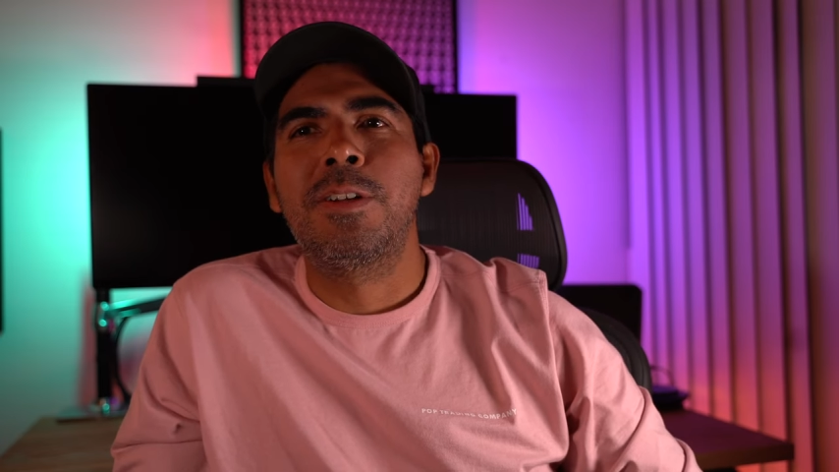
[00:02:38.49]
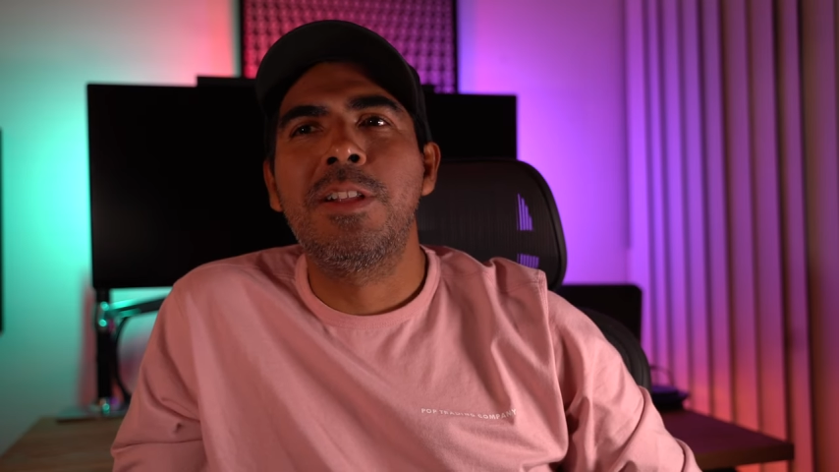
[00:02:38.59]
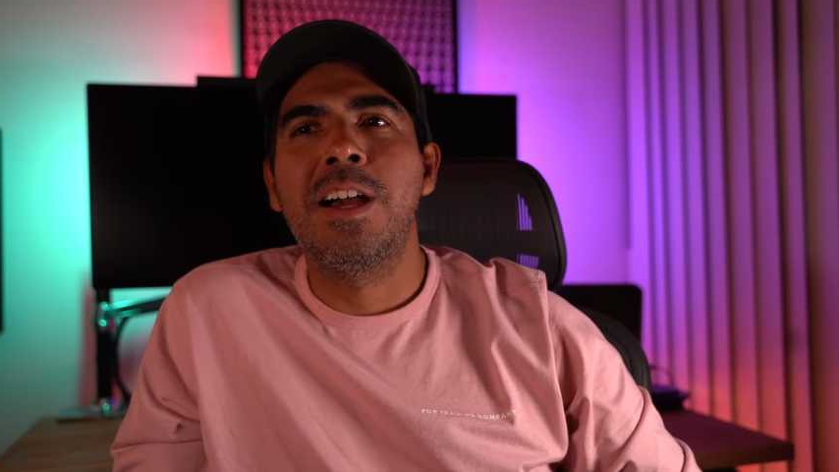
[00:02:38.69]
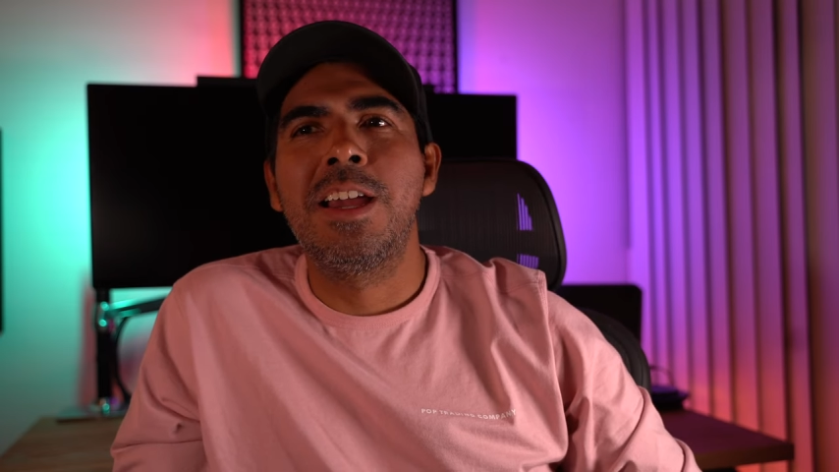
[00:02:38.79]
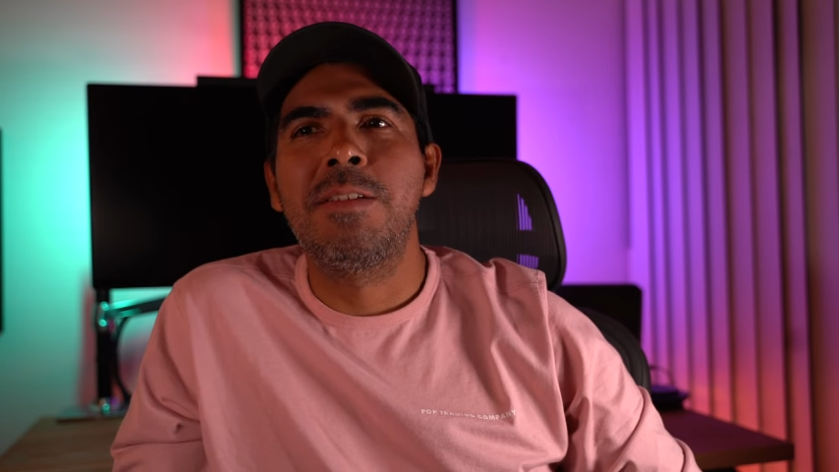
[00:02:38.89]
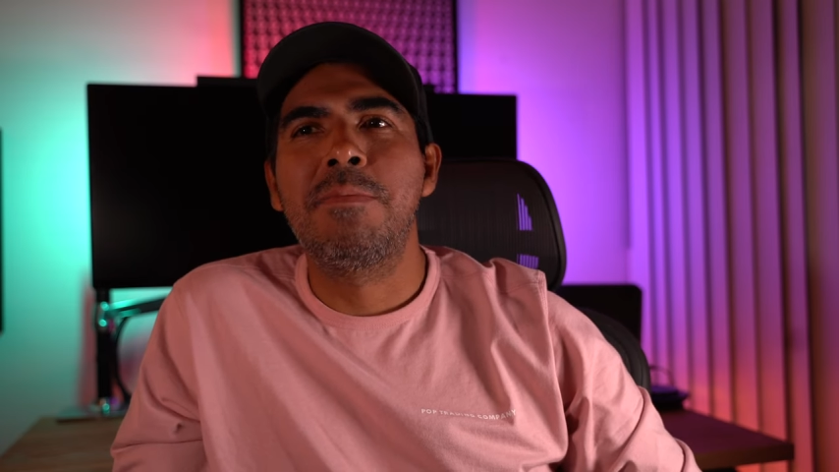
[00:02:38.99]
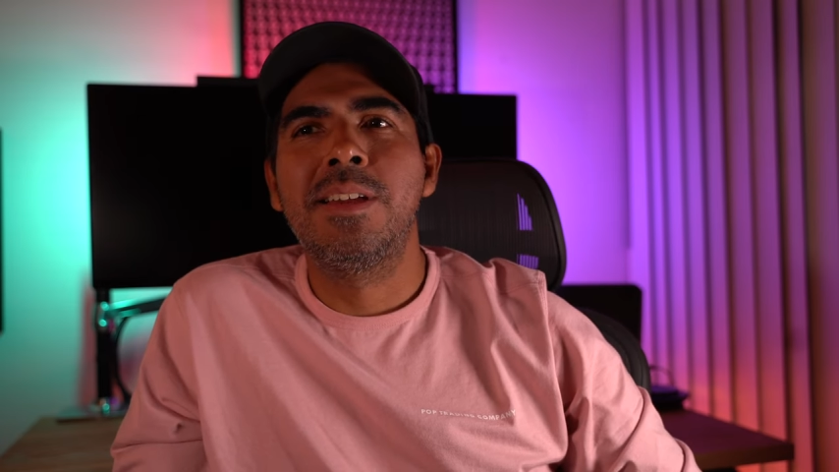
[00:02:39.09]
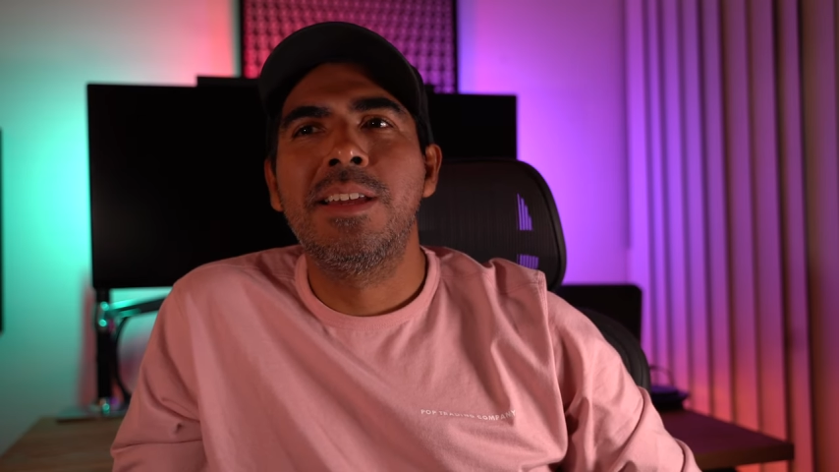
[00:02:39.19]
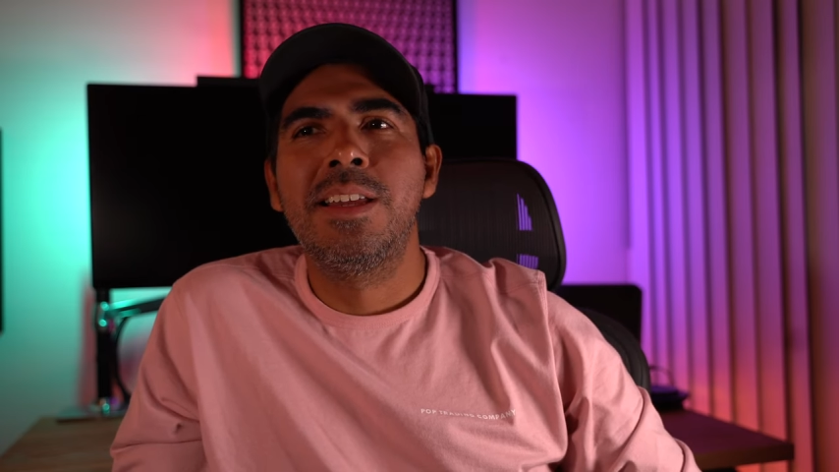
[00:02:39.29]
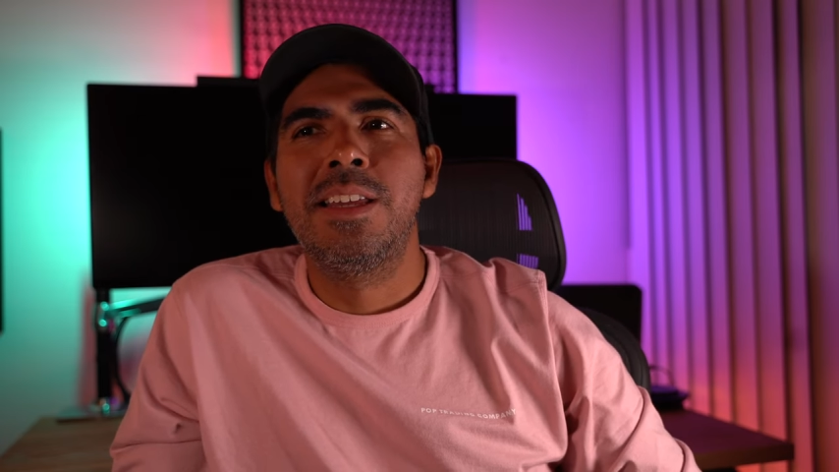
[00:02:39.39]
climb,
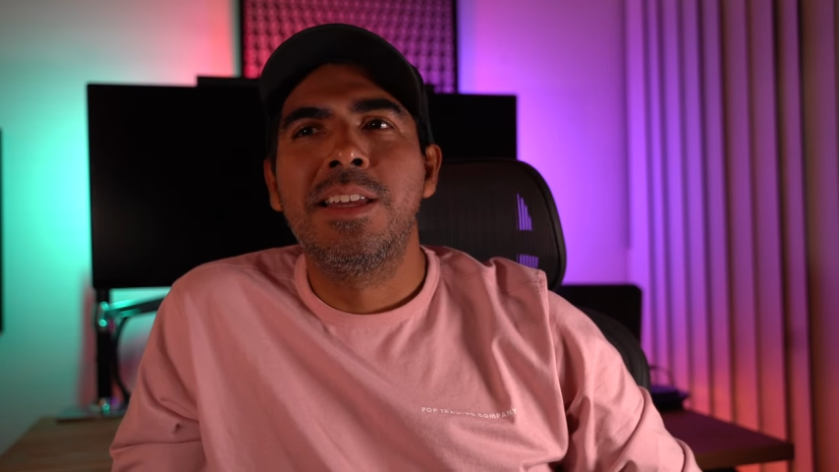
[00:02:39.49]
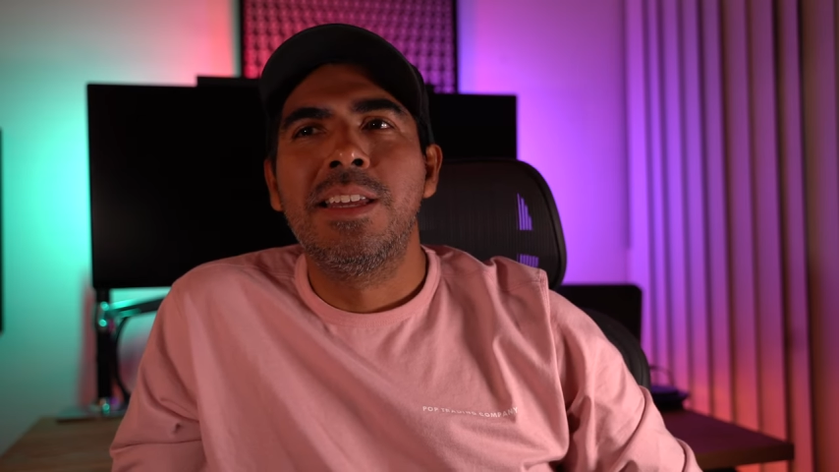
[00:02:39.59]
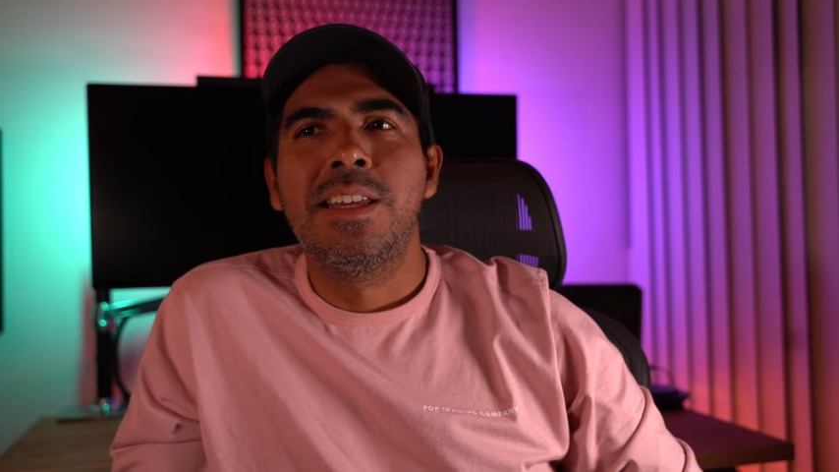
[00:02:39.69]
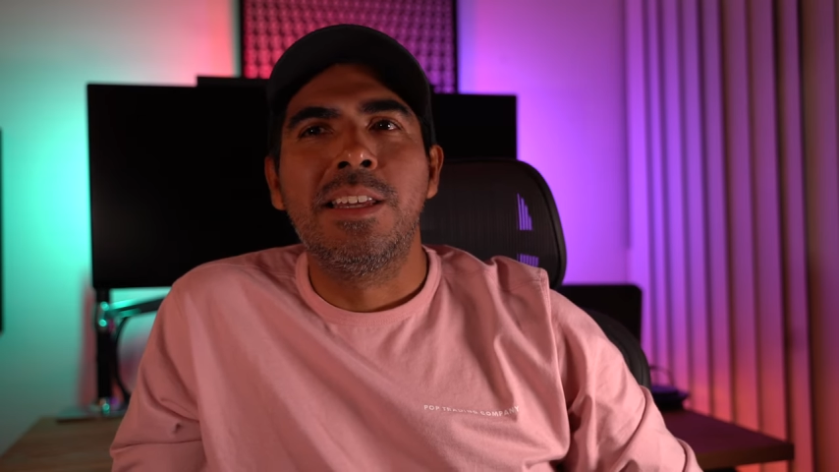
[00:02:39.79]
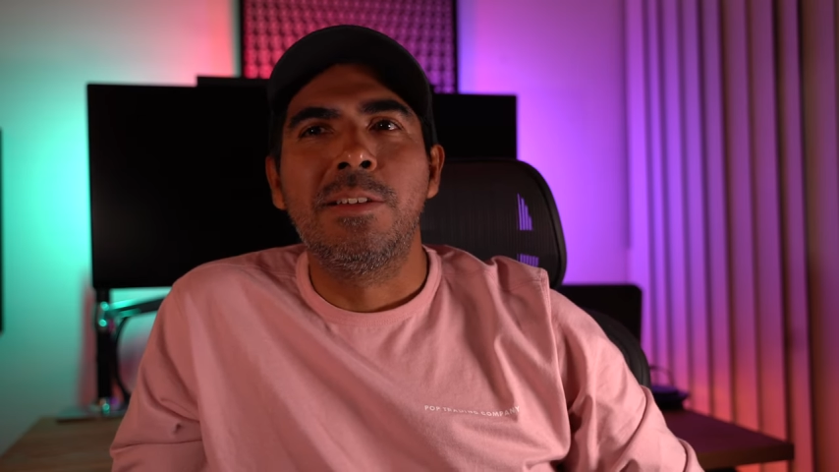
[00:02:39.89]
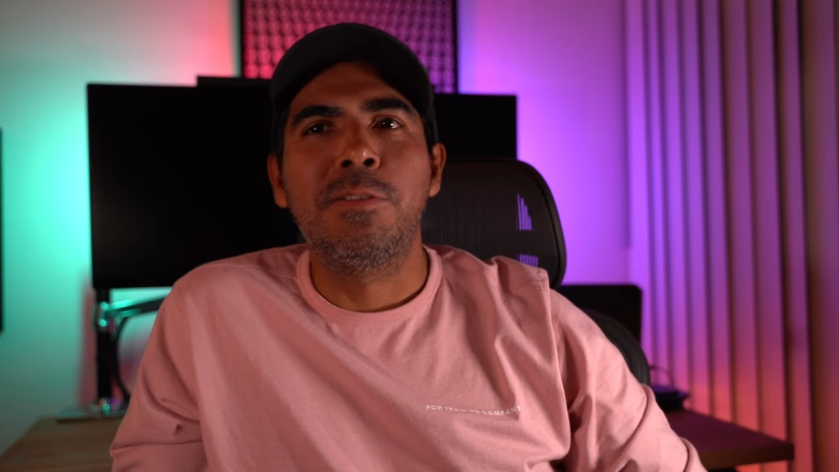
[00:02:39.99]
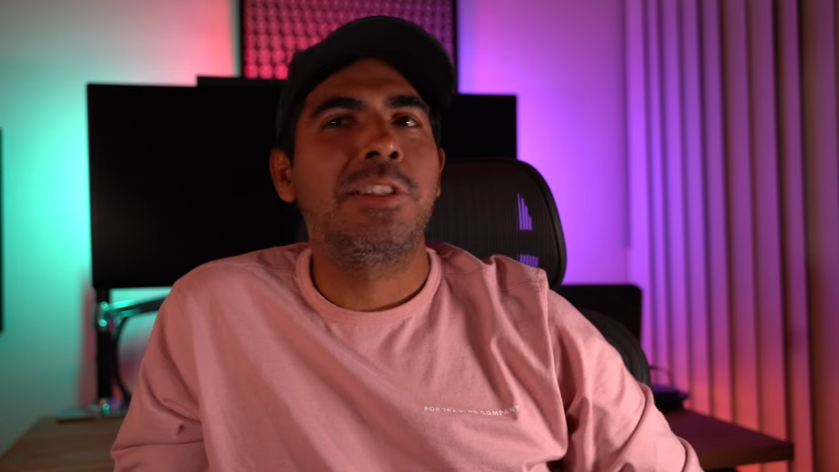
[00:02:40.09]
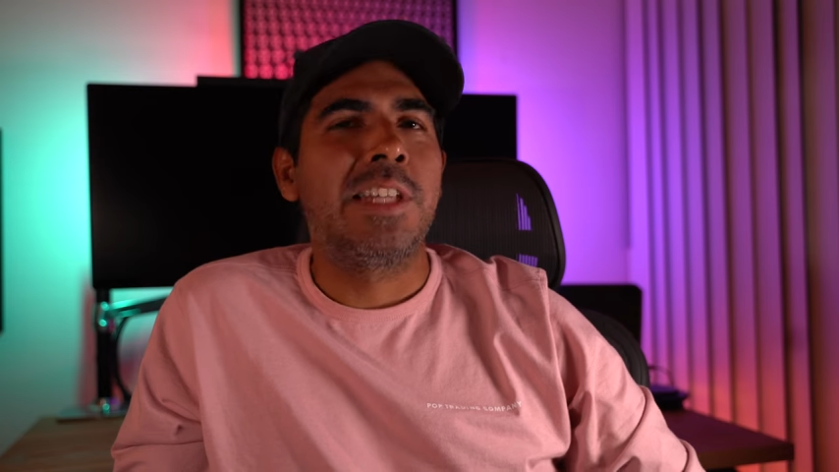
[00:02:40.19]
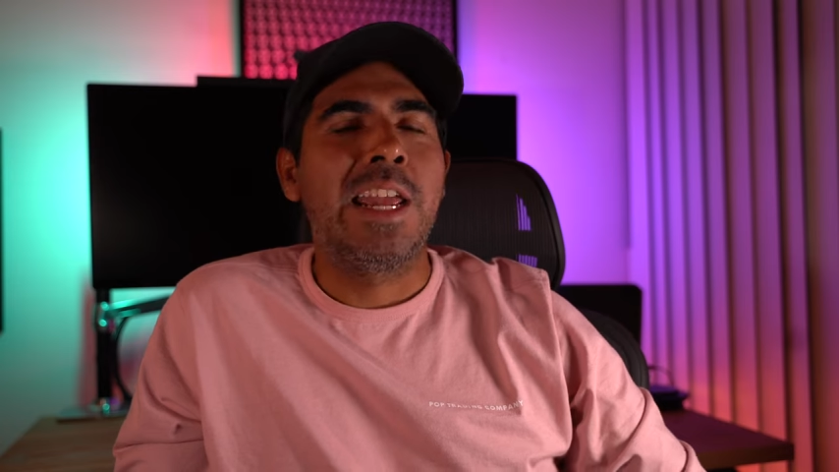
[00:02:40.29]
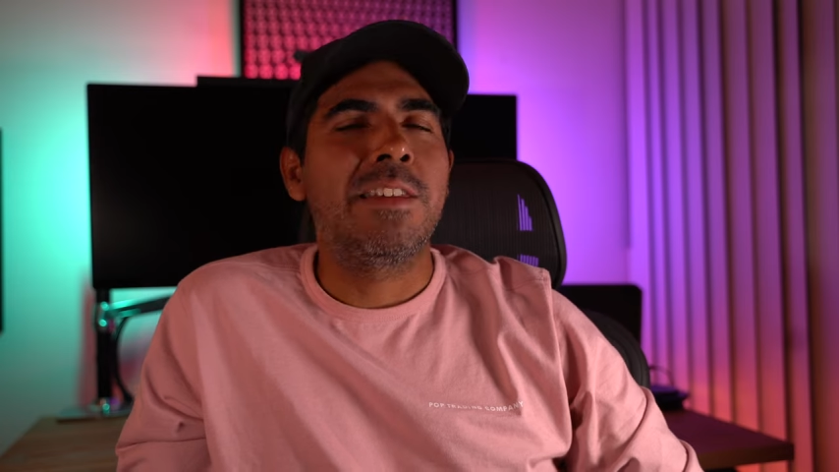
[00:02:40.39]
it'll
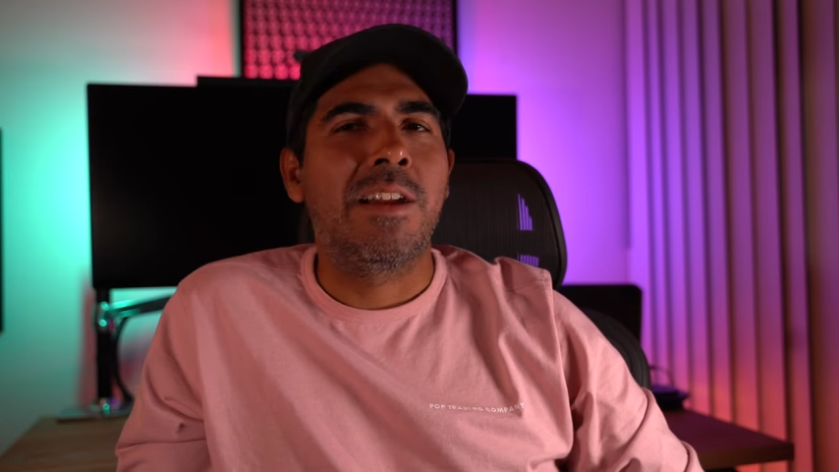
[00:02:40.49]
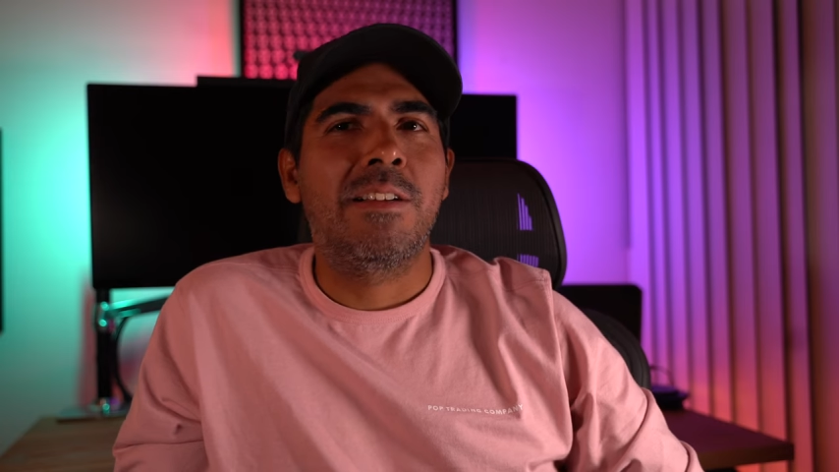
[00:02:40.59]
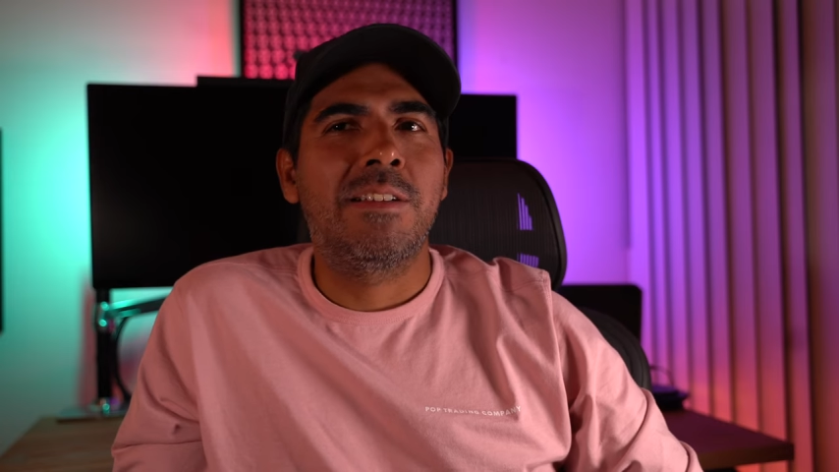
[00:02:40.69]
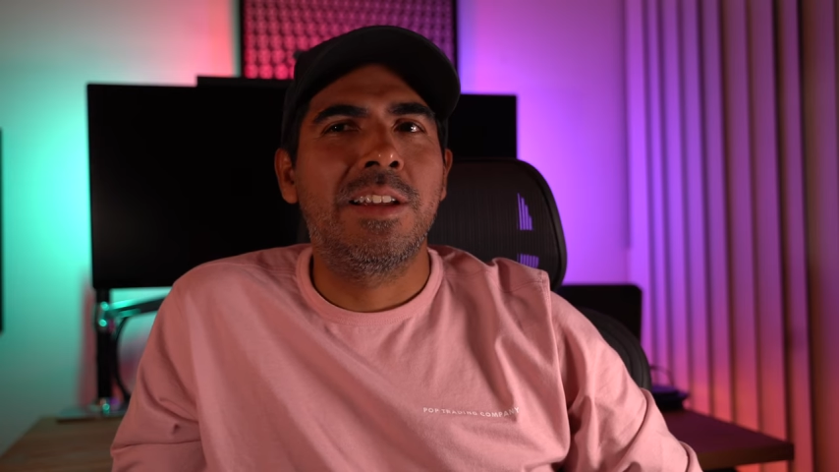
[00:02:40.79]
stay there.